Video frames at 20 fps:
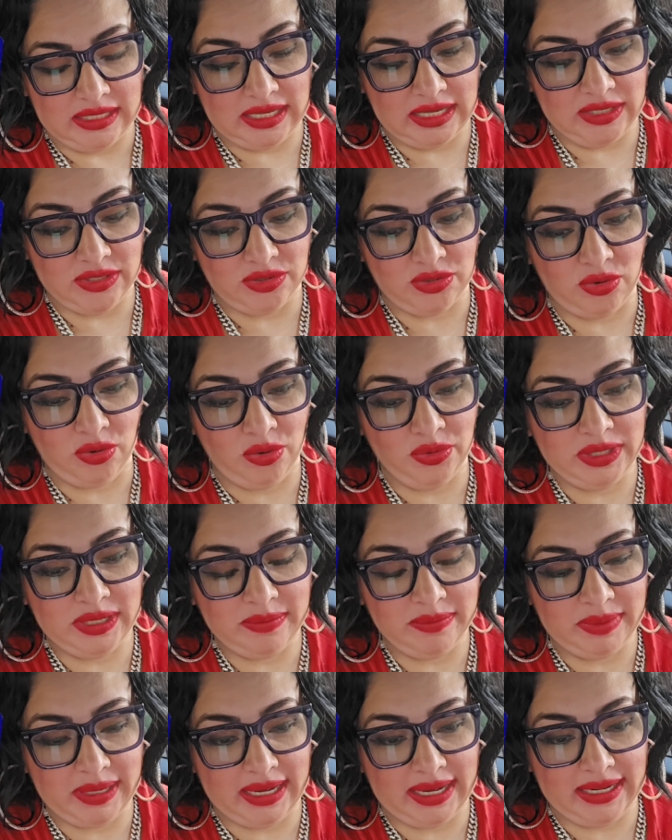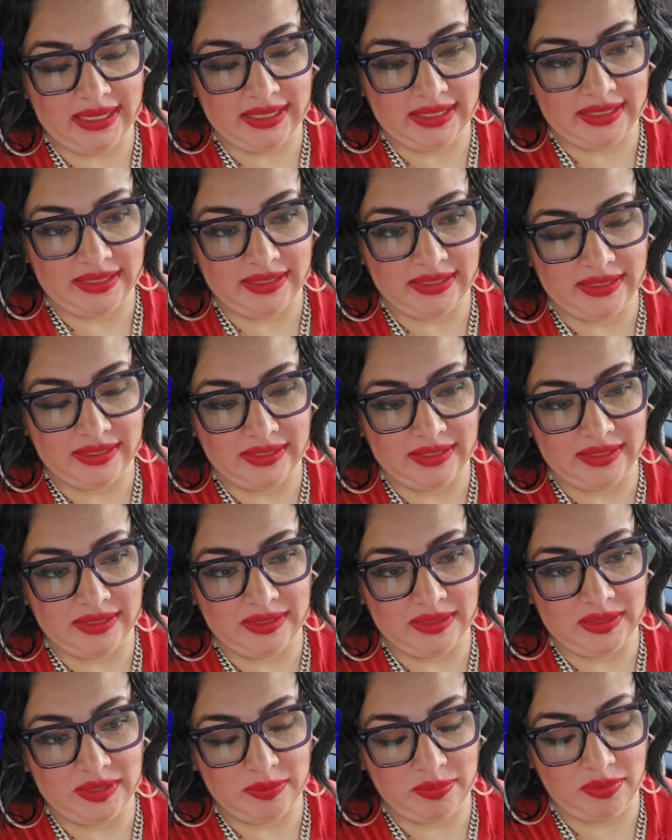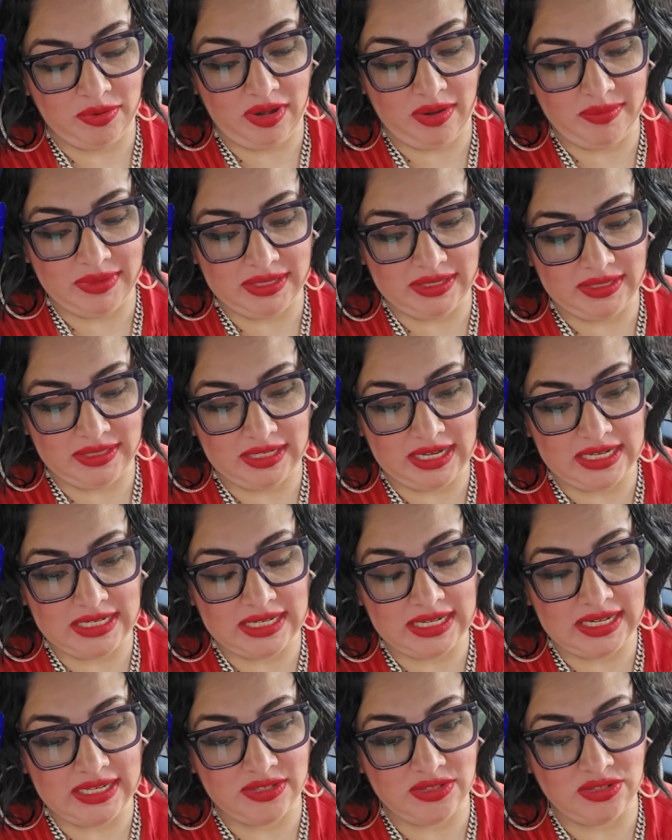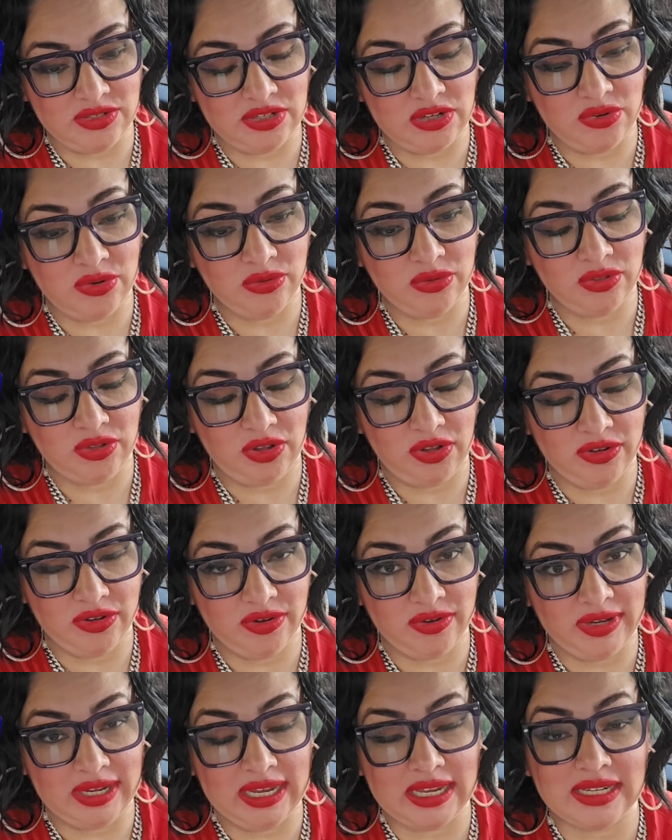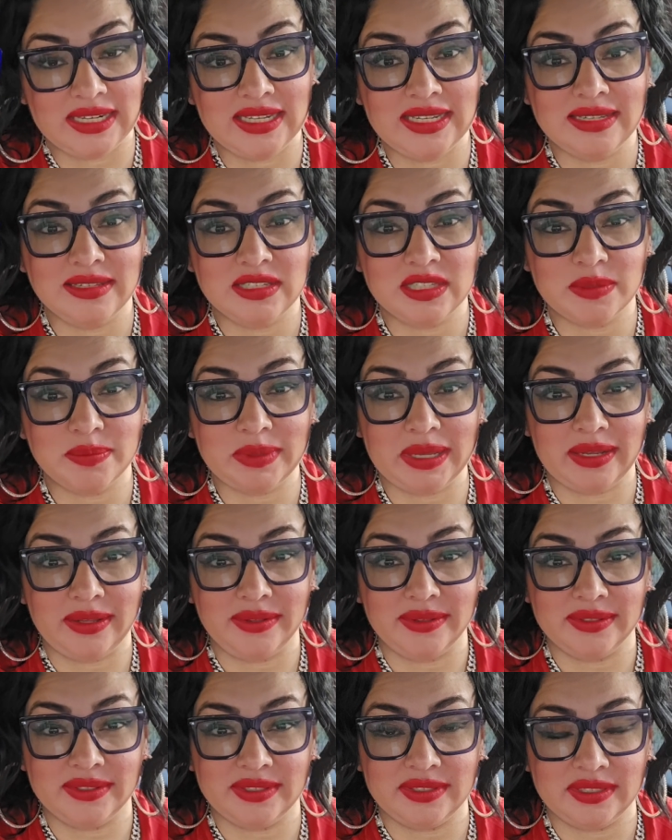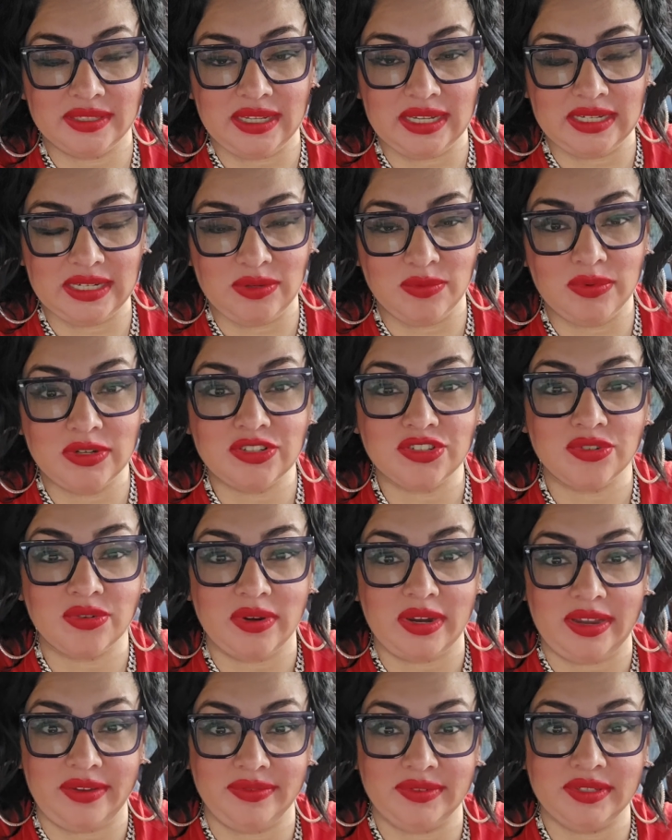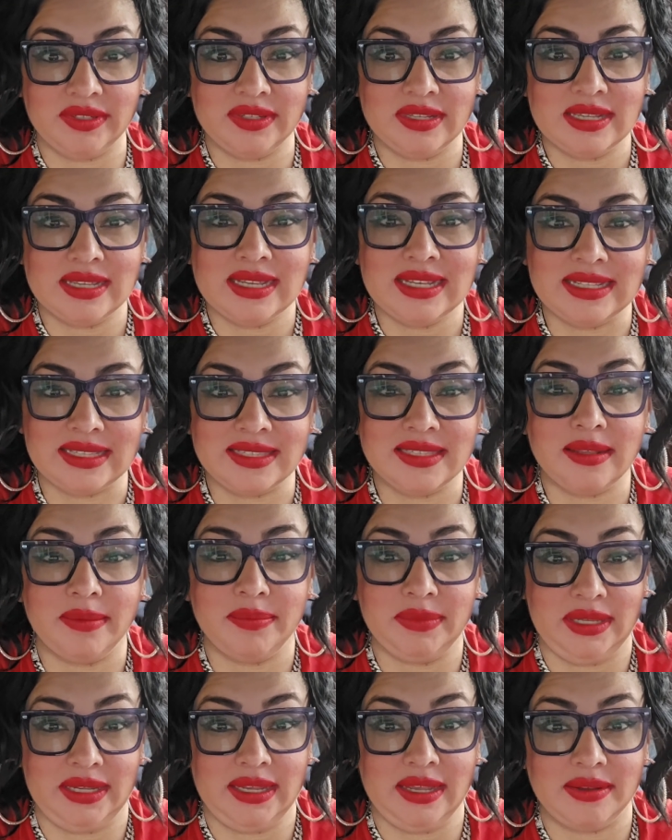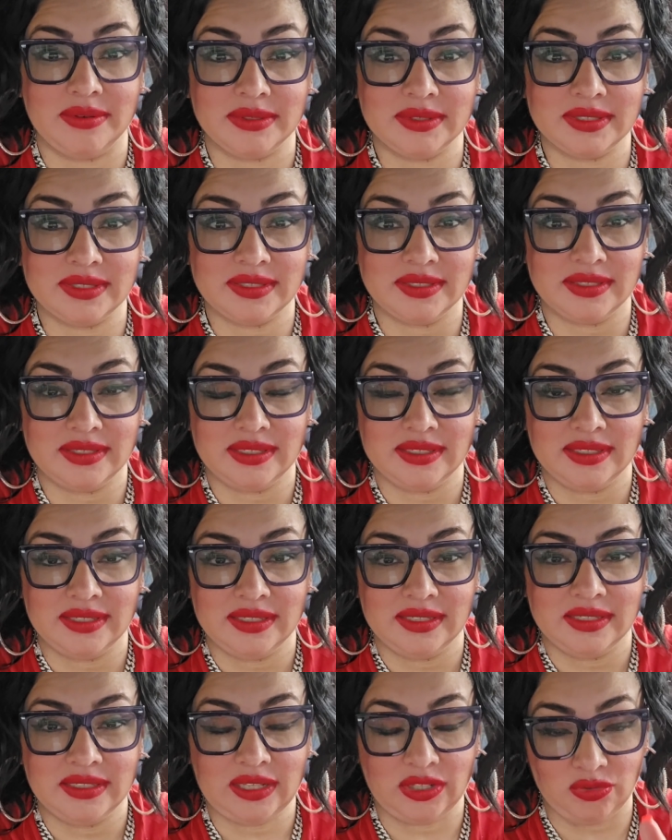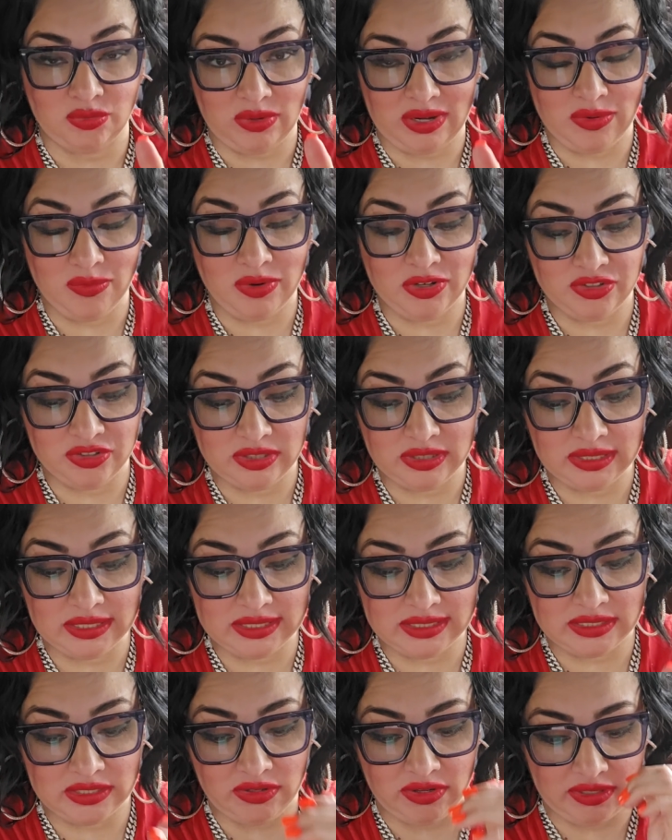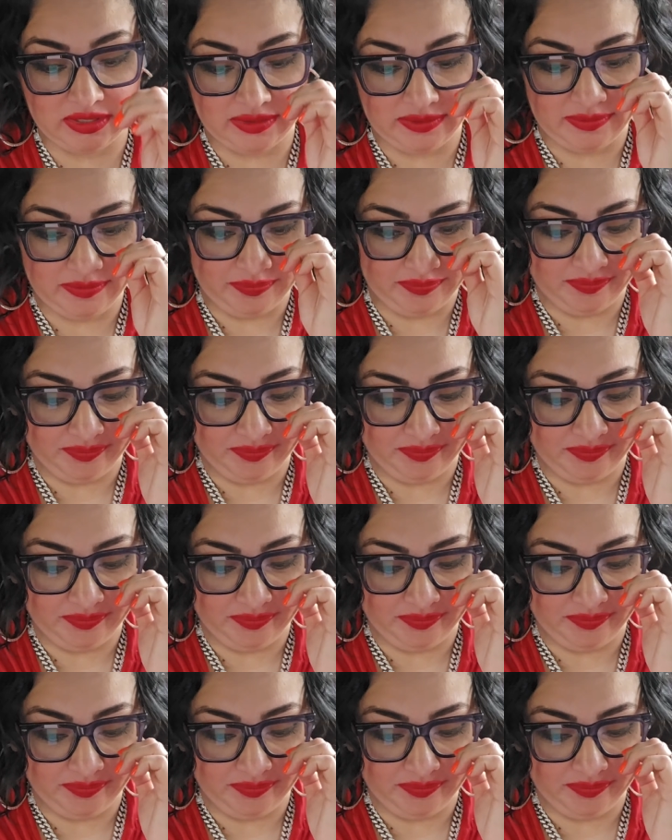that is holding back the promise, and it is no longer any spells, any witchcraft. It's something else. That's why I want you to listen on.